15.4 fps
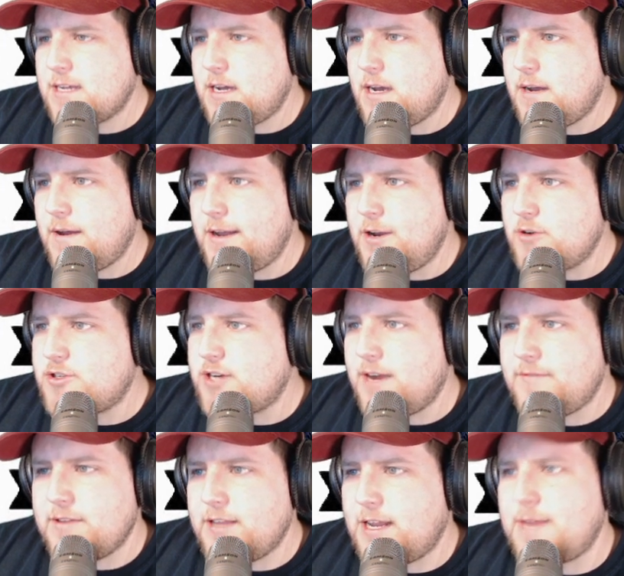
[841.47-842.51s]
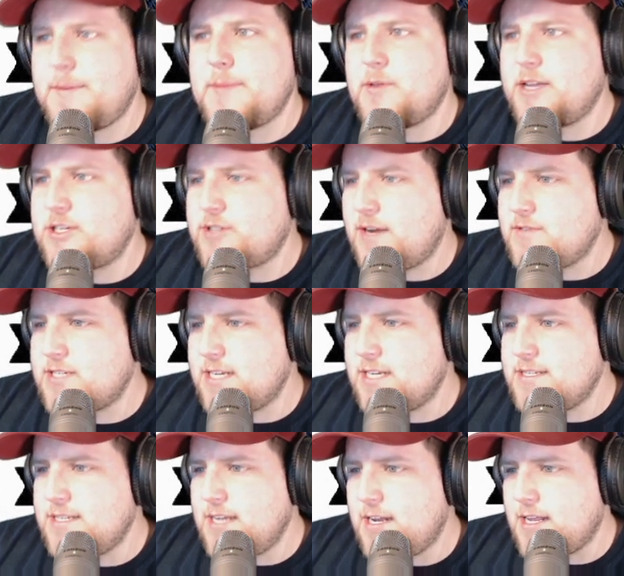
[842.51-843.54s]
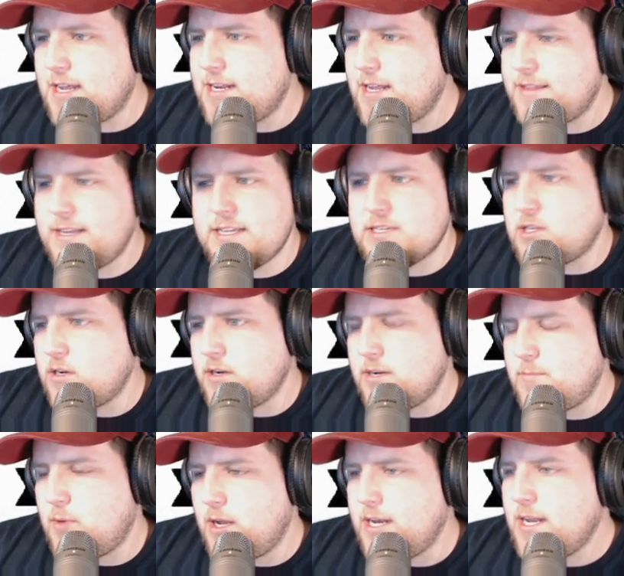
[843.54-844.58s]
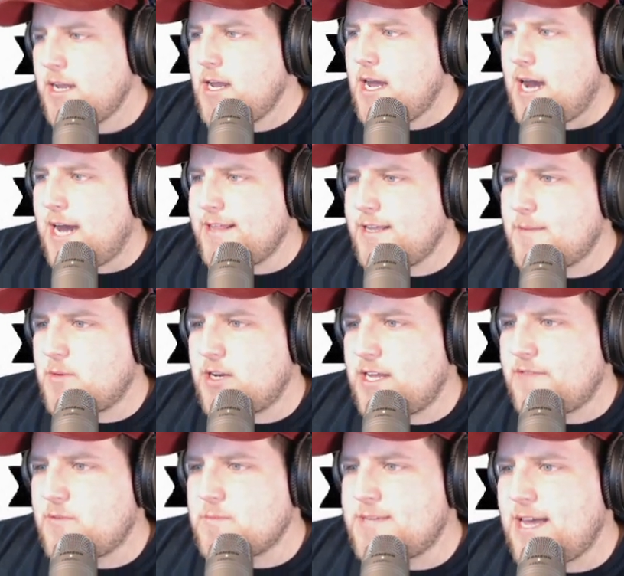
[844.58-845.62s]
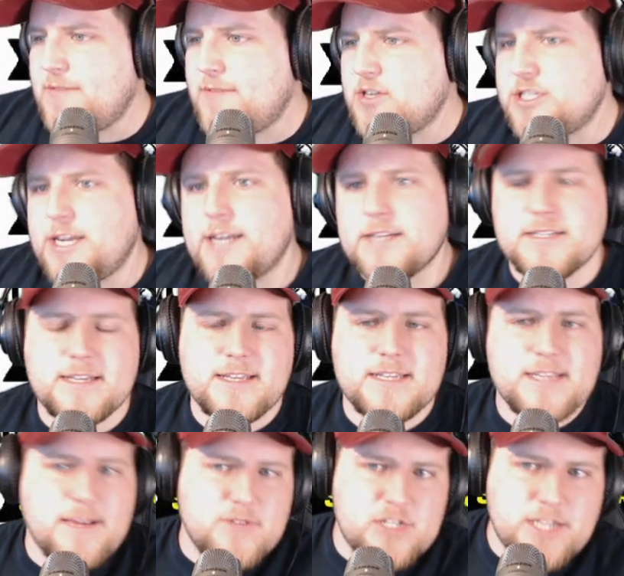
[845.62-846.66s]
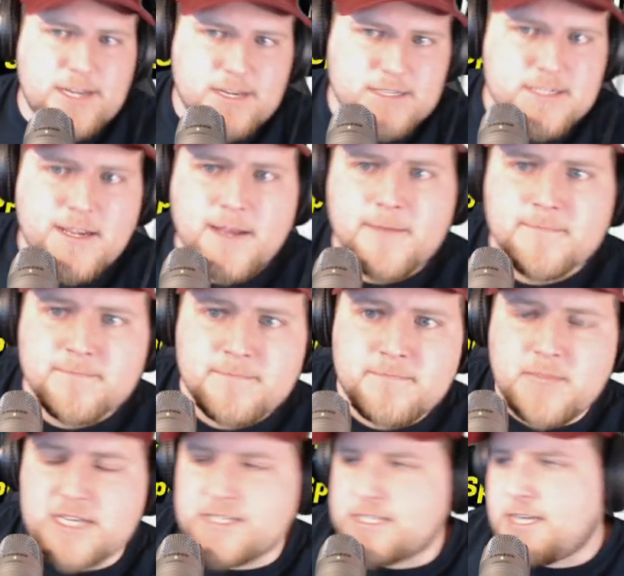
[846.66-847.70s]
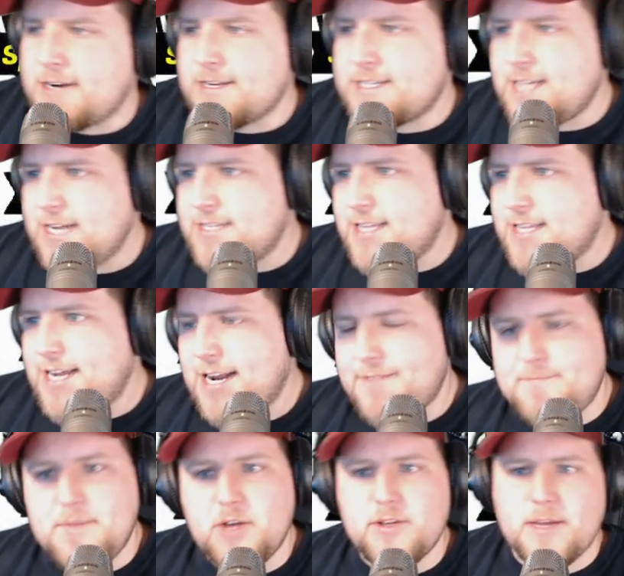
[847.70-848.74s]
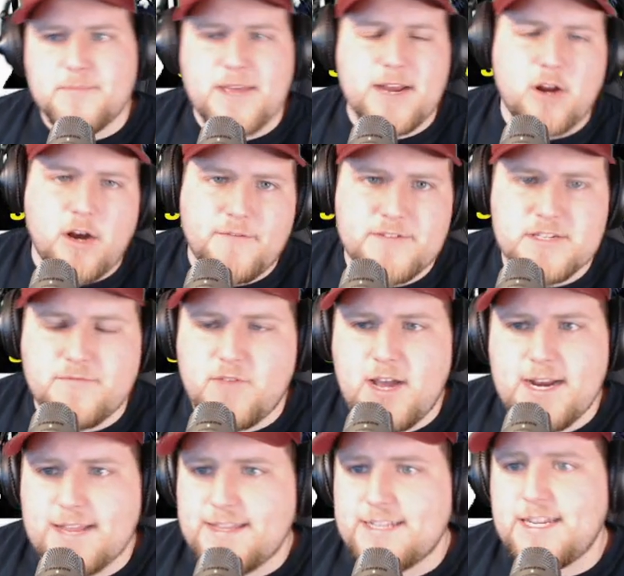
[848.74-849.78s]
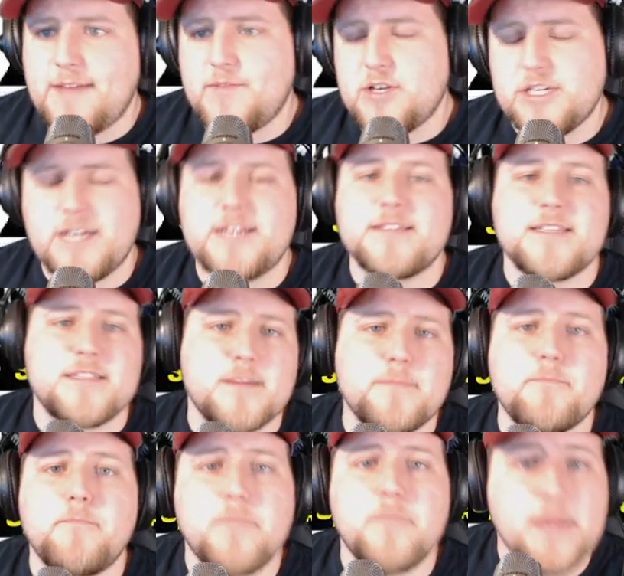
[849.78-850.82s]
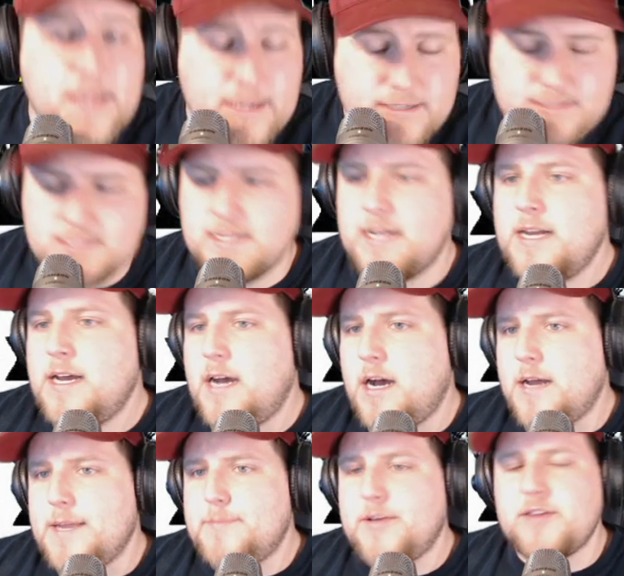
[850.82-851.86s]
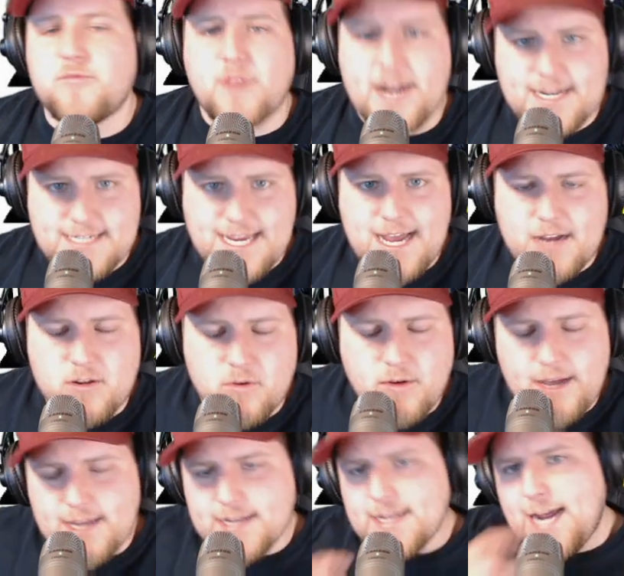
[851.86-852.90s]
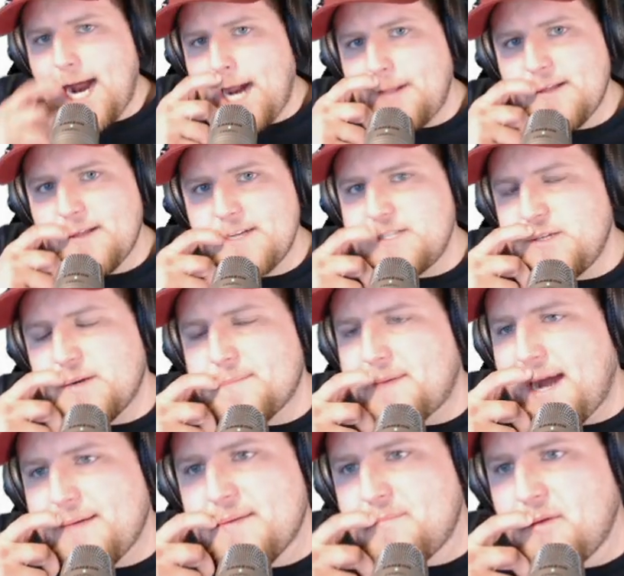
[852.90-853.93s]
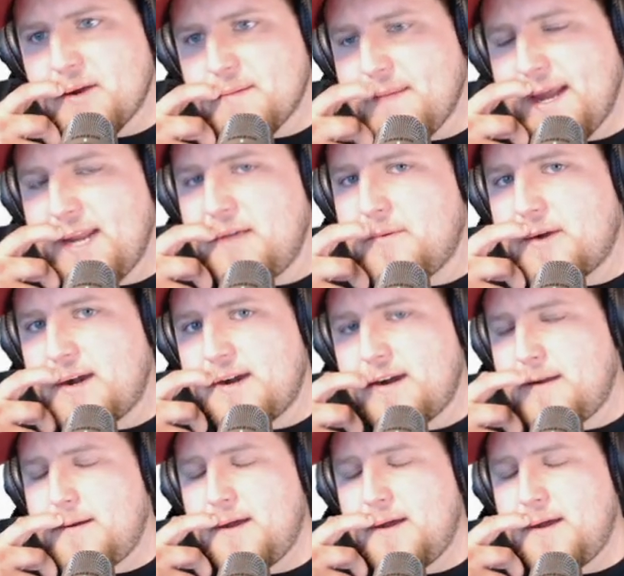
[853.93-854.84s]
I know a lot of people like Travis Etienne, and I think he's good, but I think I'm going to give them Tevin Jenkins. I think Tevin Jenkins makes a ton of sense. They got to build up that offensive line. I think Tevin Jenkins is a beast. He played right tackle in college. You could probably put him anywhere,